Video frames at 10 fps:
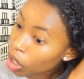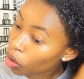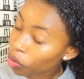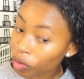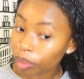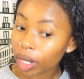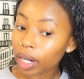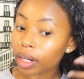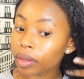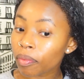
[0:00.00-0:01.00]
go from
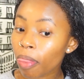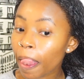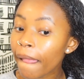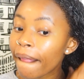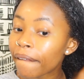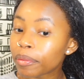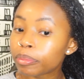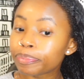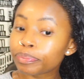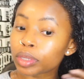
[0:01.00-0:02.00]
there.
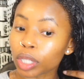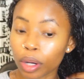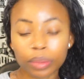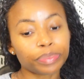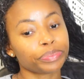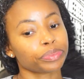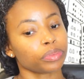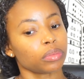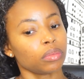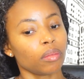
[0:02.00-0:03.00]
So
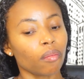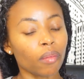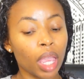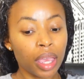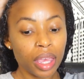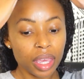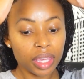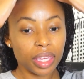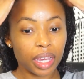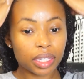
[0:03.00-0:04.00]

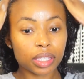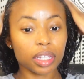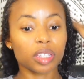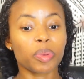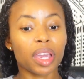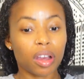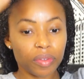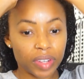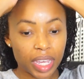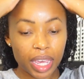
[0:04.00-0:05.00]
yes, let's pay
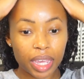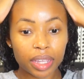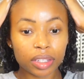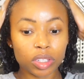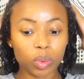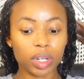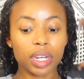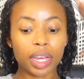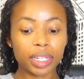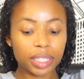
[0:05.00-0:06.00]
off debt
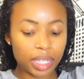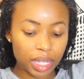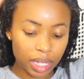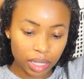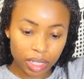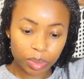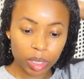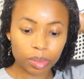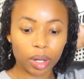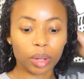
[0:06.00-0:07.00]
2019. Let's
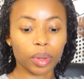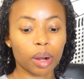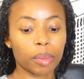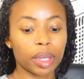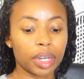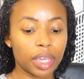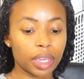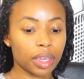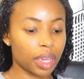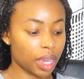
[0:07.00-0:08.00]
be smart with our
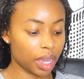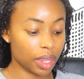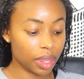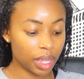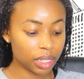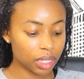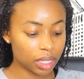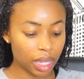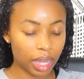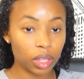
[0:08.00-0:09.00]
money, and that's
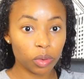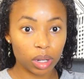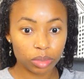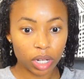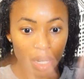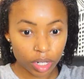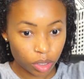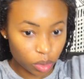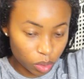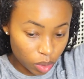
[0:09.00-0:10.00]
exactly what I'm trying to
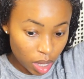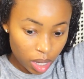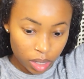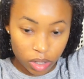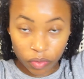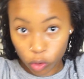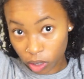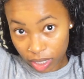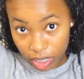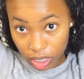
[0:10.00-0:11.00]
do.
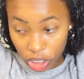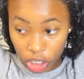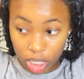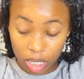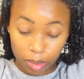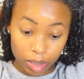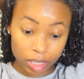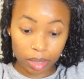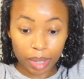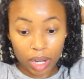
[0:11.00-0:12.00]
Divorce isn't cheap.
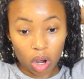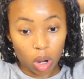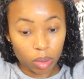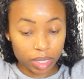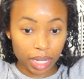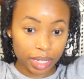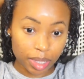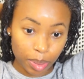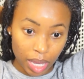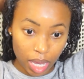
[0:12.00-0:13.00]
Somebody always has
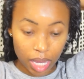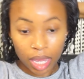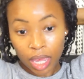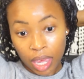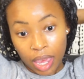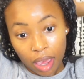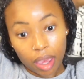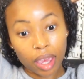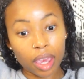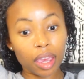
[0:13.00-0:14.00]
to pay,
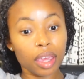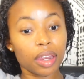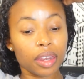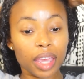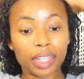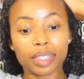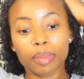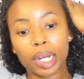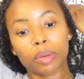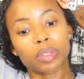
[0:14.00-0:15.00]
and that
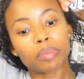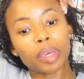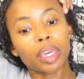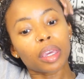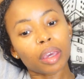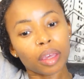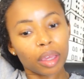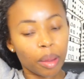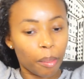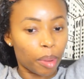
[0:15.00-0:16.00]
somebody was me,
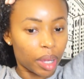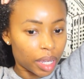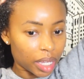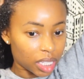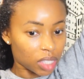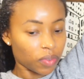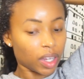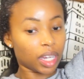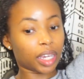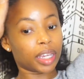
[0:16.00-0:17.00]
but it's
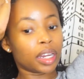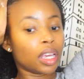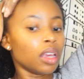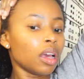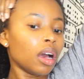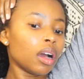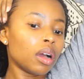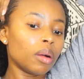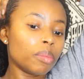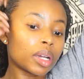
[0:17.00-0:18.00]
fine
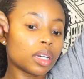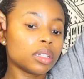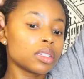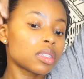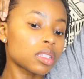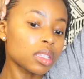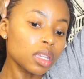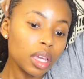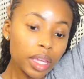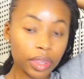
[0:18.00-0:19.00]
because
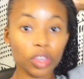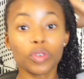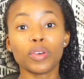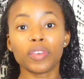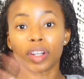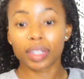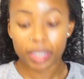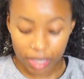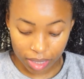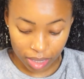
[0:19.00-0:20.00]
the
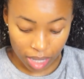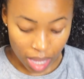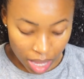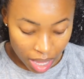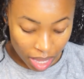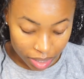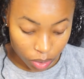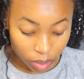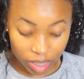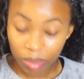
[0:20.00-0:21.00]
universe is
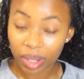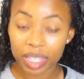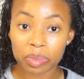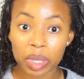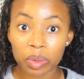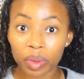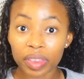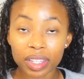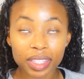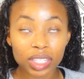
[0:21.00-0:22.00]
going to bless me
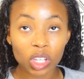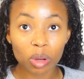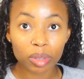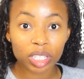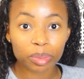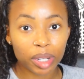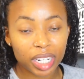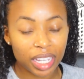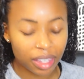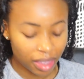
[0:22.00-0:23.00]
with so much
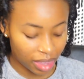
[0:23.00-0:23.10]
money